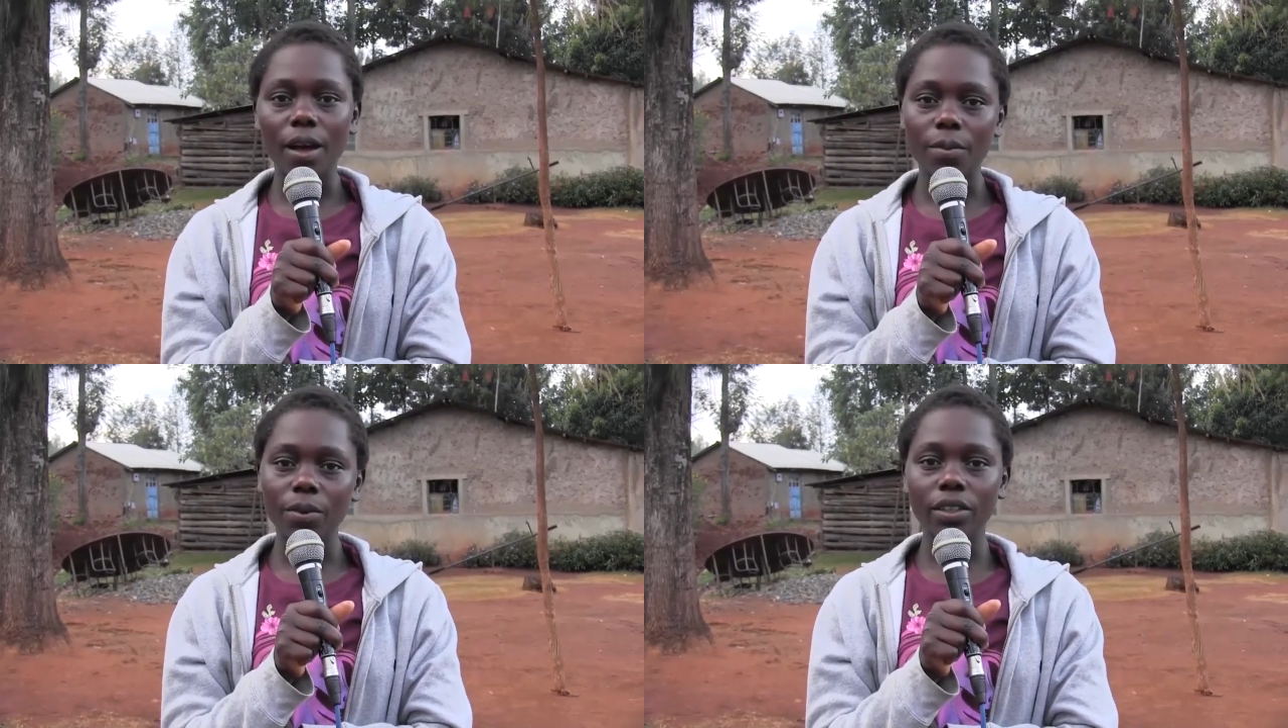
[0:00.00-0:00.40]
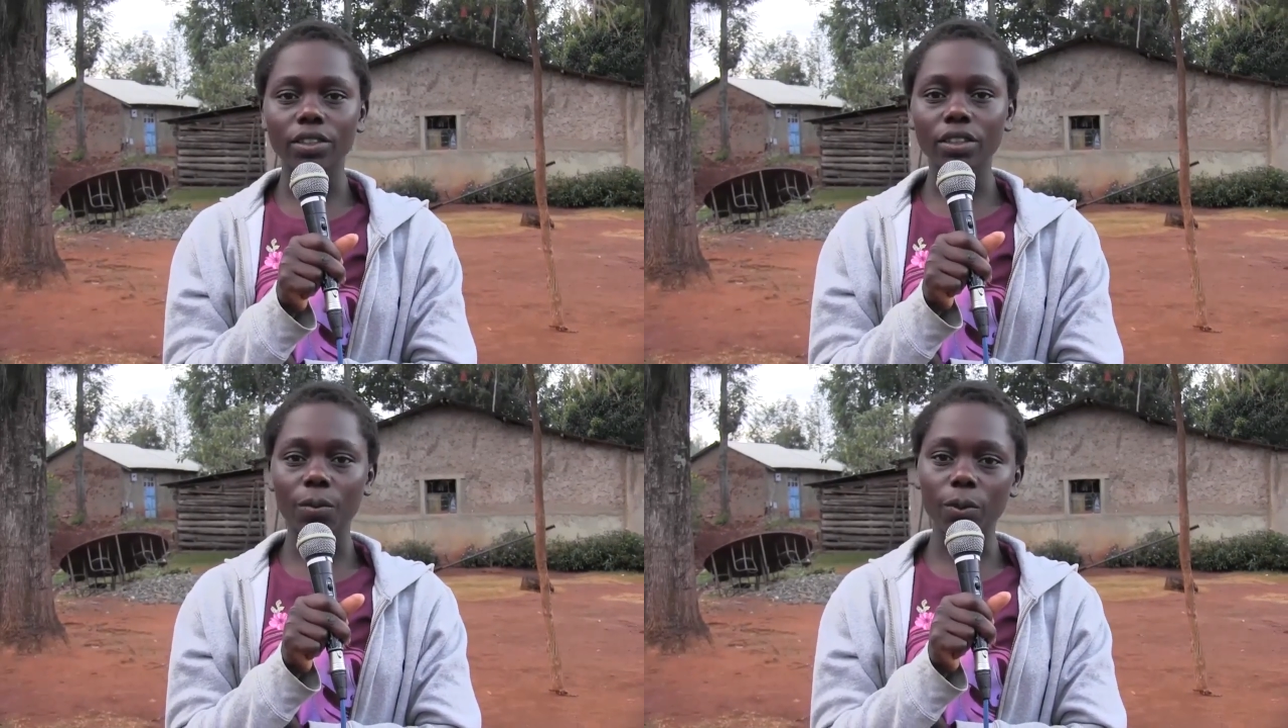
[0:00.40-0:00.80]
I'm in
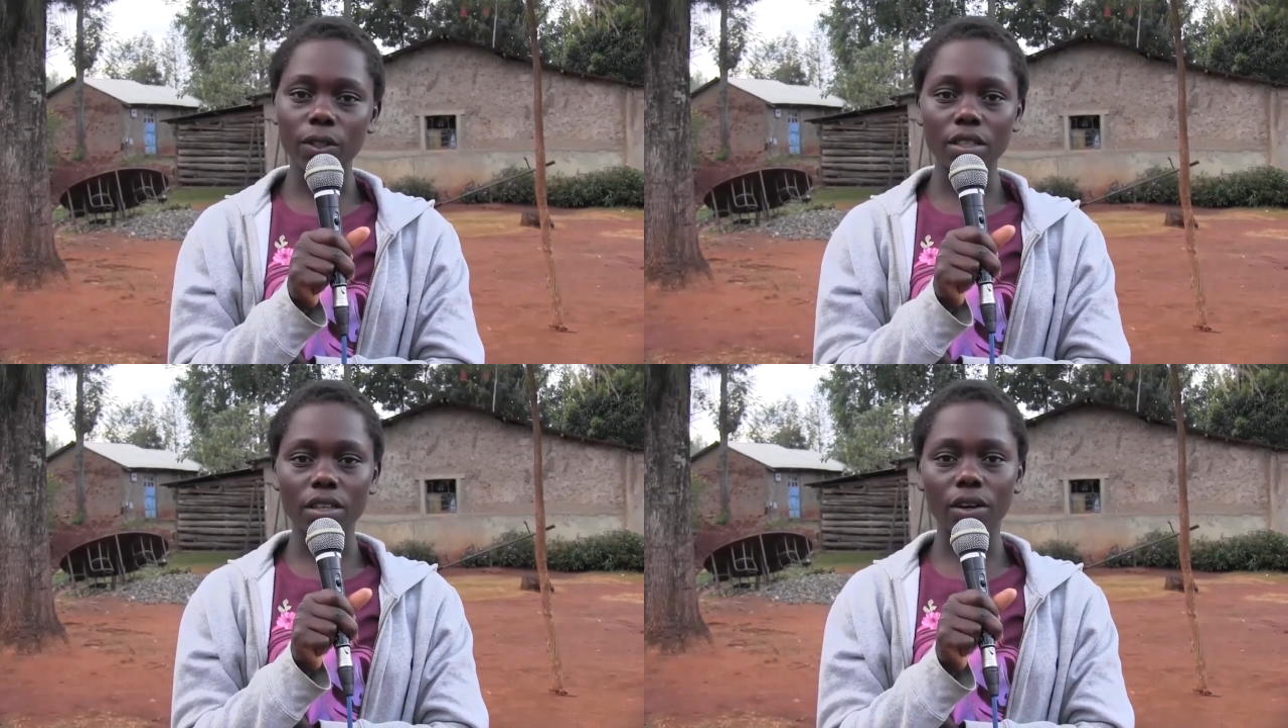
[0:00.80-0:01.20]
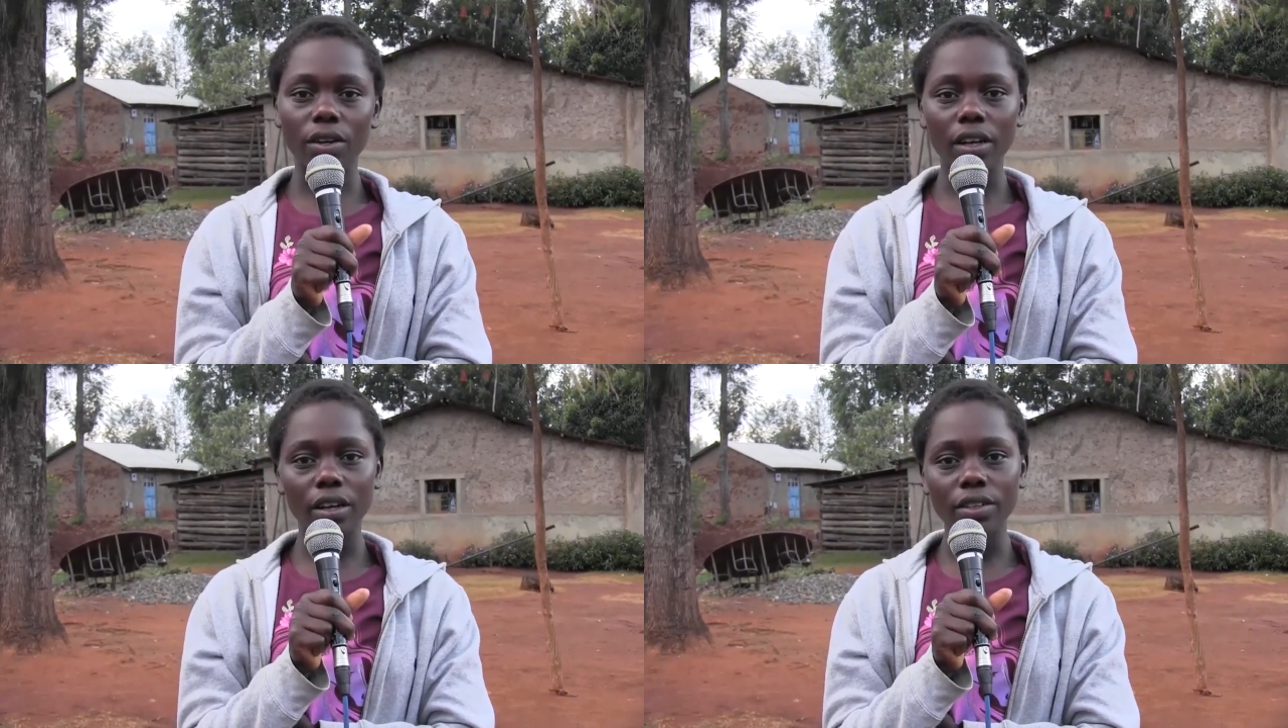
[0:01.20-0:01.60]
Shamoni
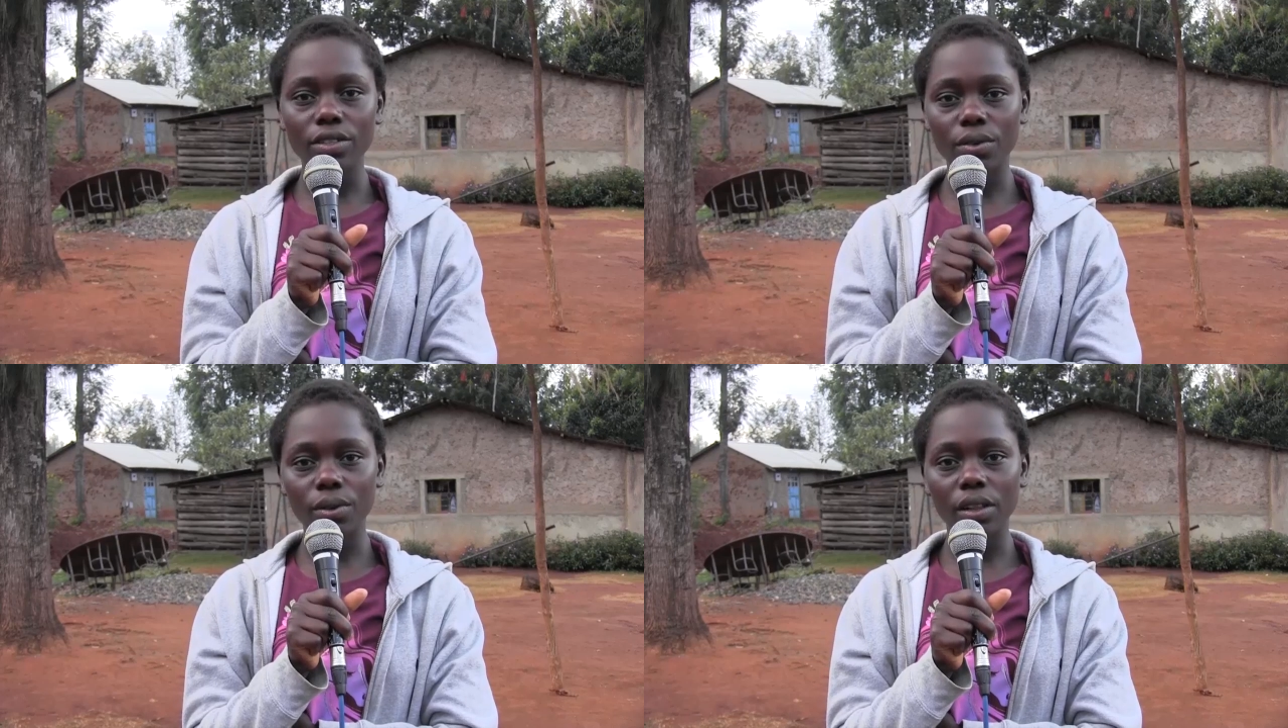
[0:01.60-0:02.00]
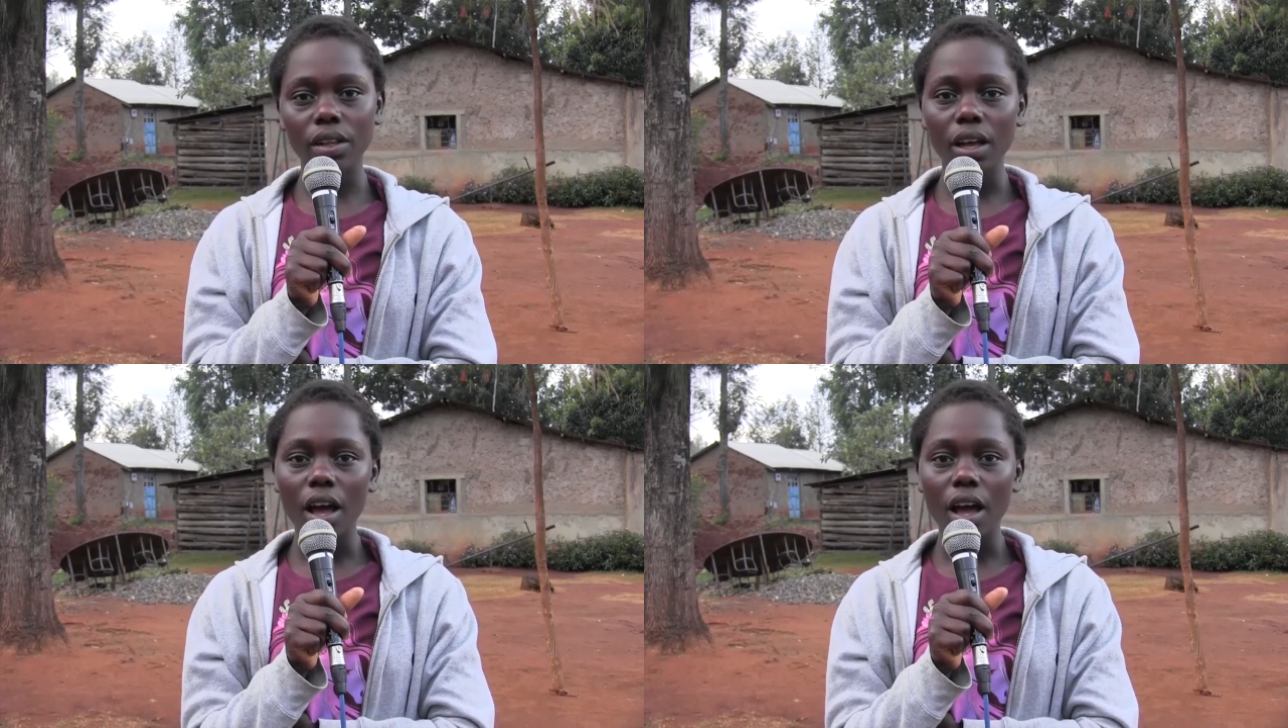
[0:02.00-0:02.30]
Secondary School.